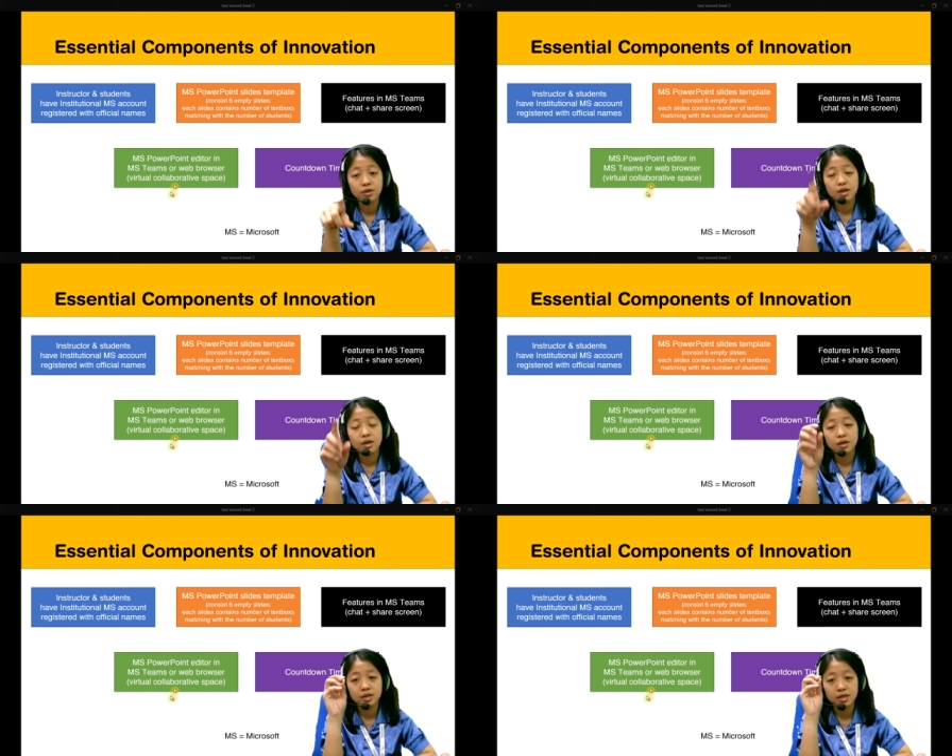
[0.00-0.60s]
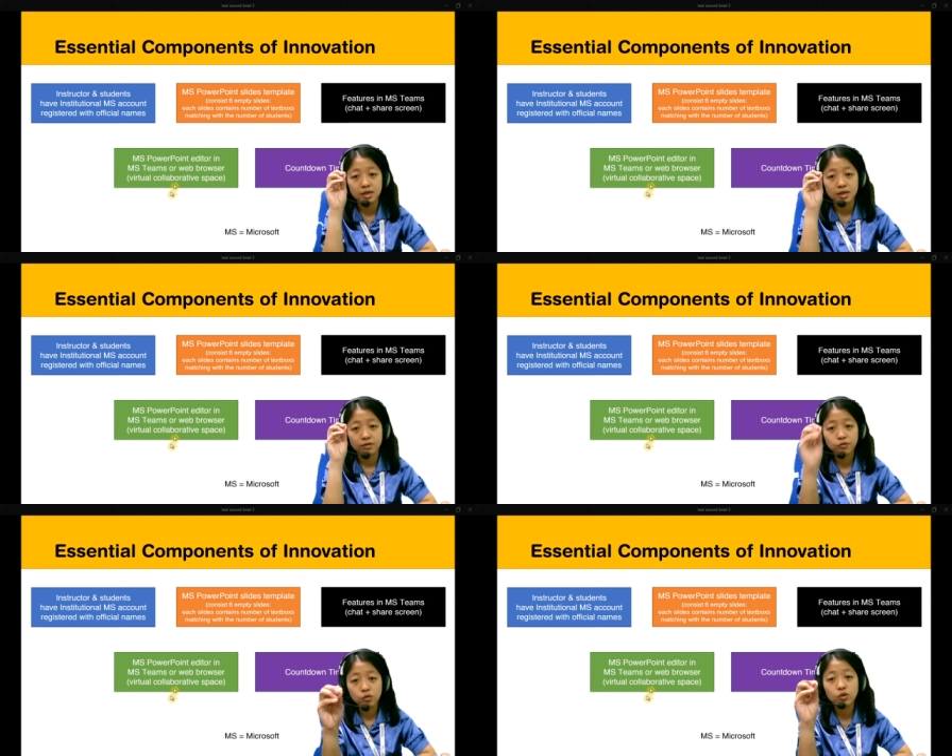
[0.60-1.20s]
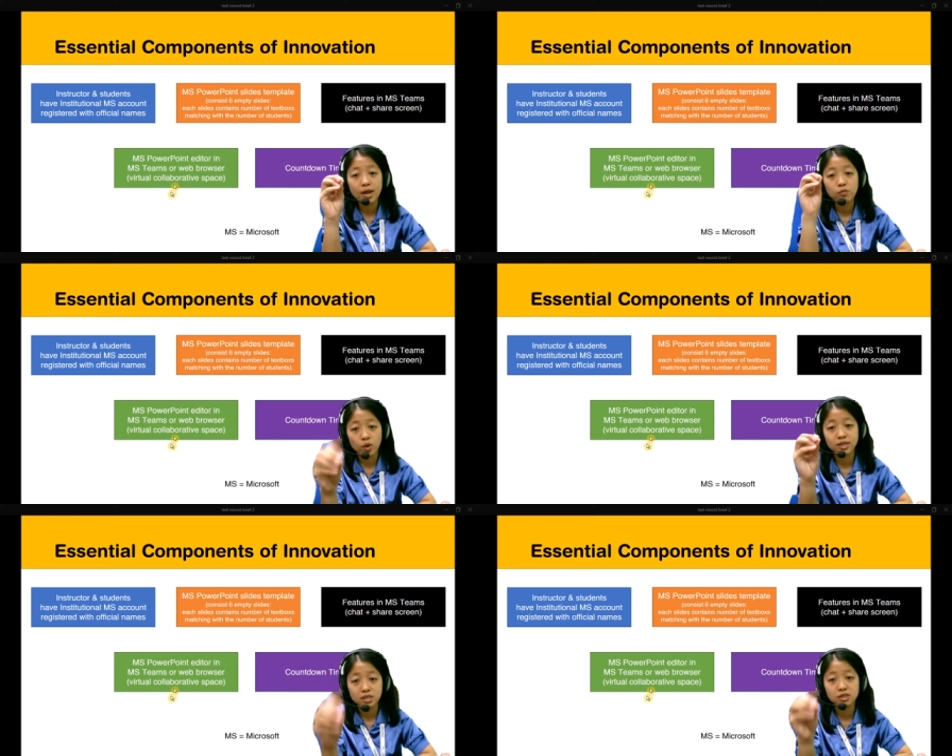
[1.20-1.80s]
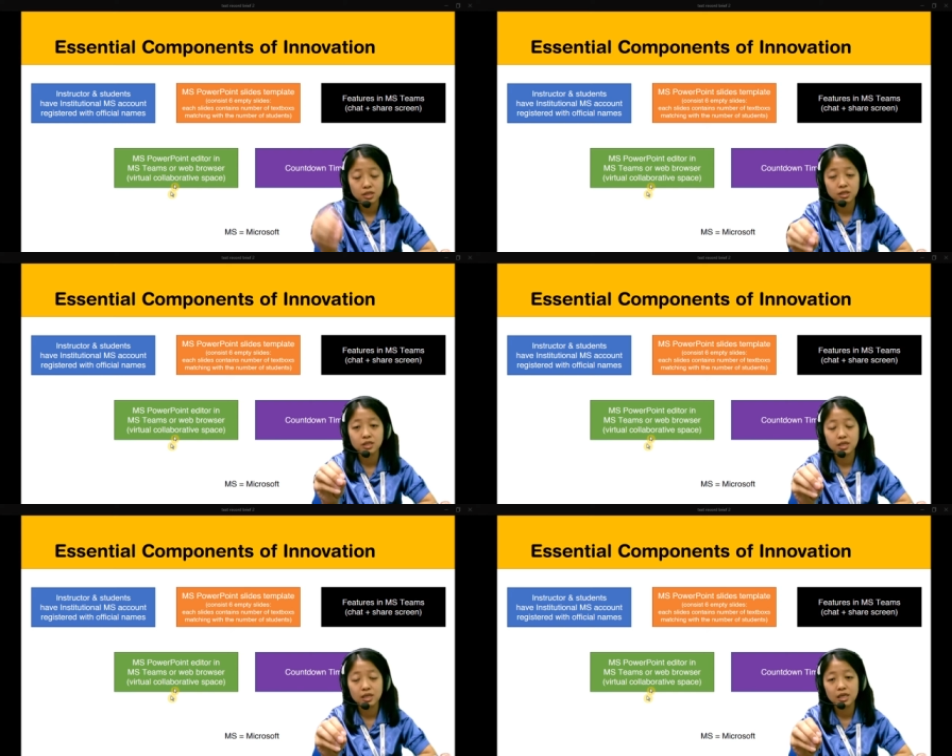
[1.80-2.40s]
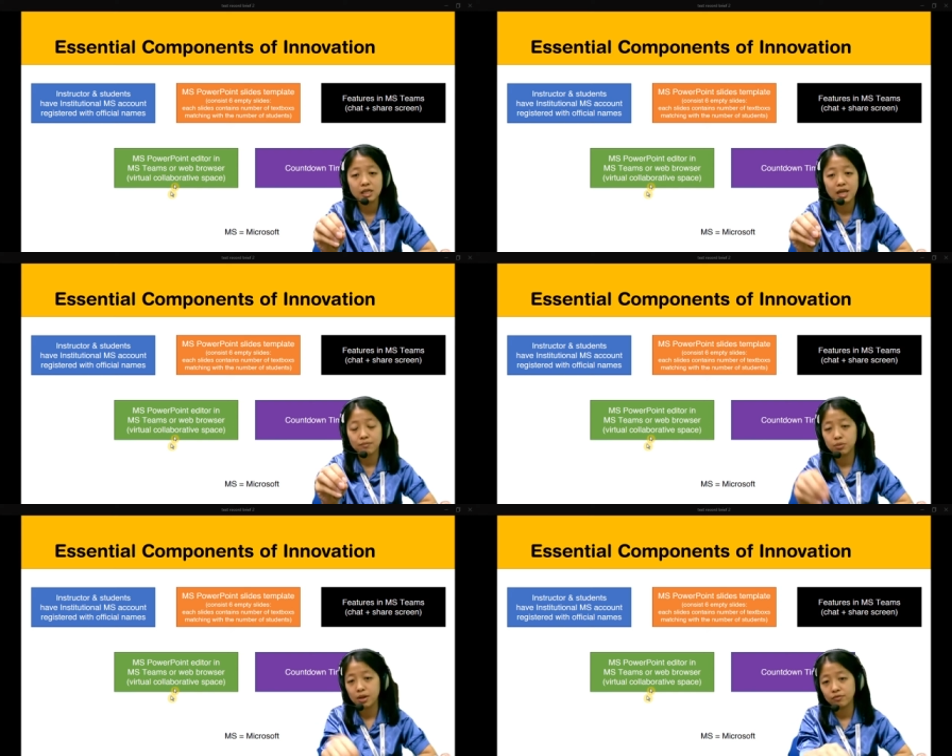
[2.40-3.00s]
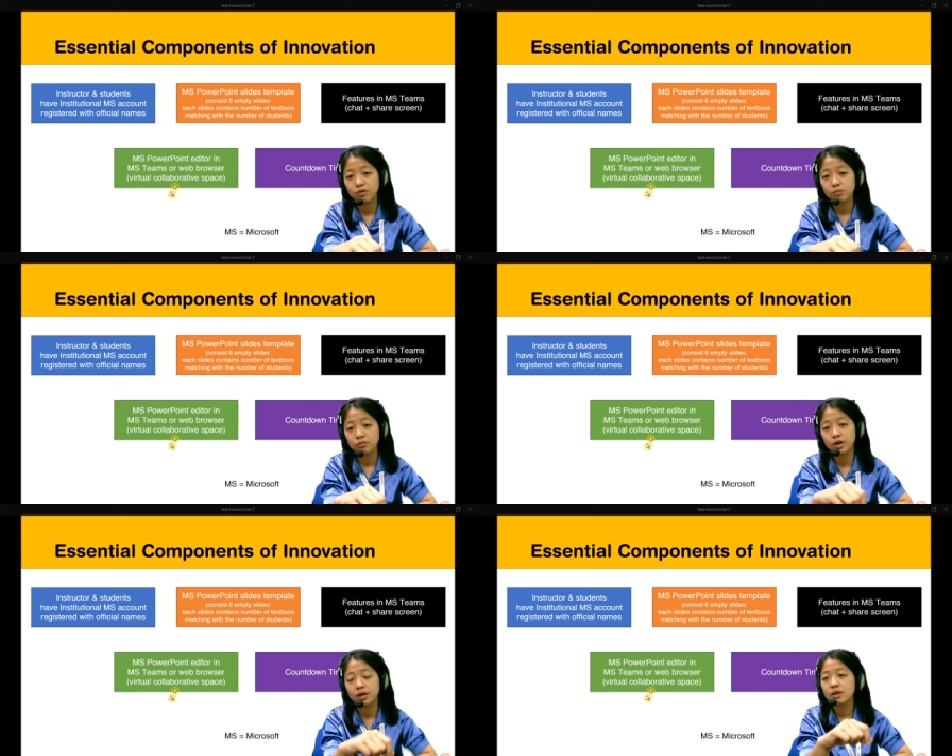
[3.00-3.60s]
the full name registered in that platform, right?